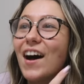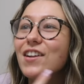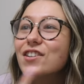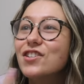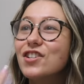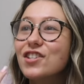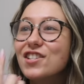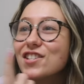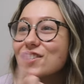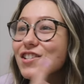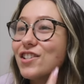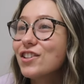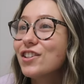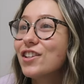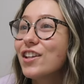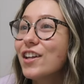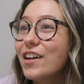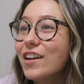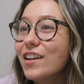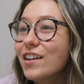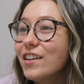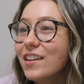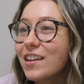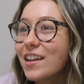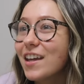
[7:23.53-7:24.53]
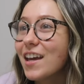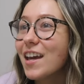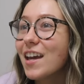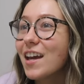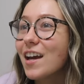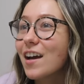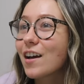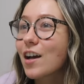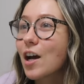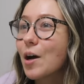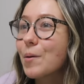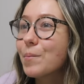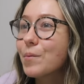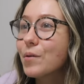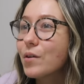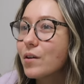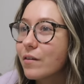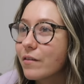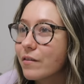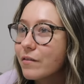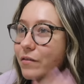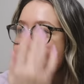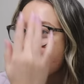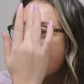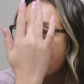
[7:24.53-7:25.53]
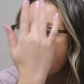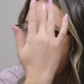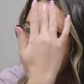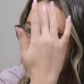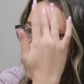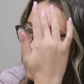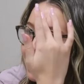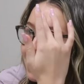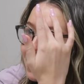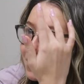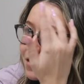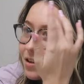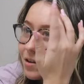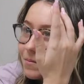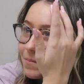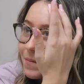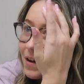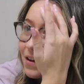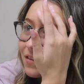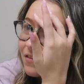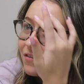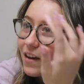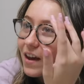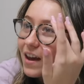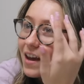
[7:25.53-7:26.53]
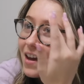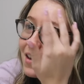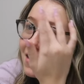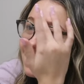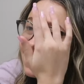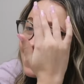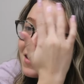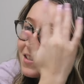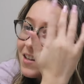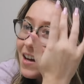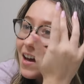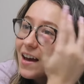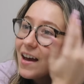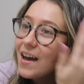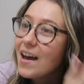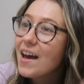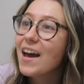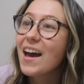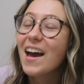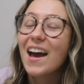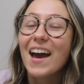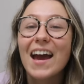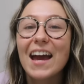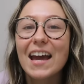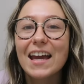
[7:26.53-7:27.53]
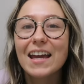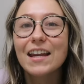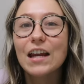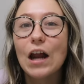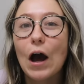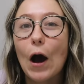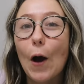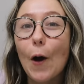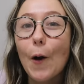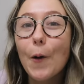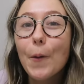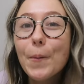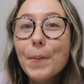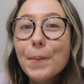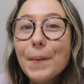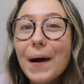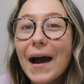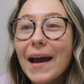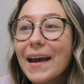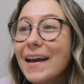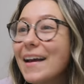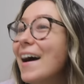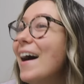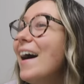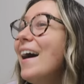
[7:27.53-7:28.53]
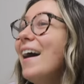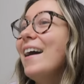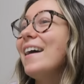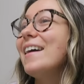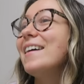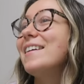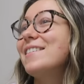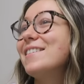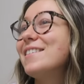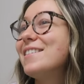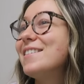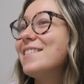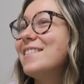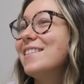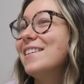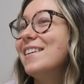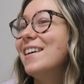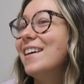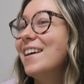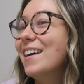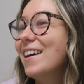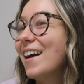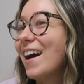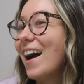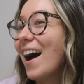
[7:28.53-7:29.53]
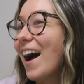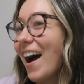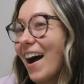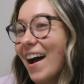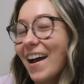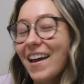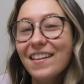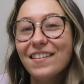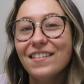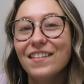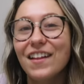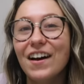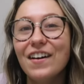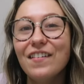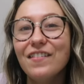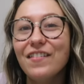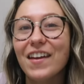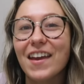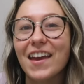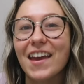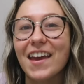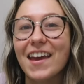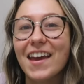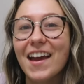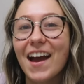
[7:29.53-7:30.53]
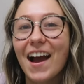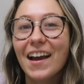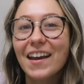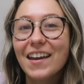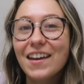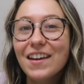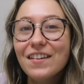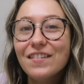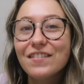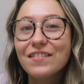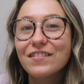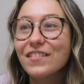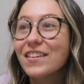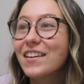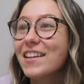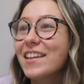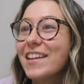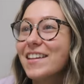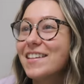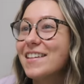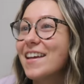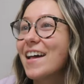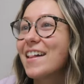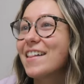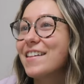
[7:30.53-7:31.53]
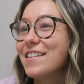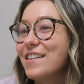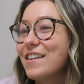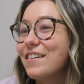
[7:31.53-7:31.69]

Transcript: just literally a couple of spritzes on my face. And oh my gosh, I love it. I can really tell the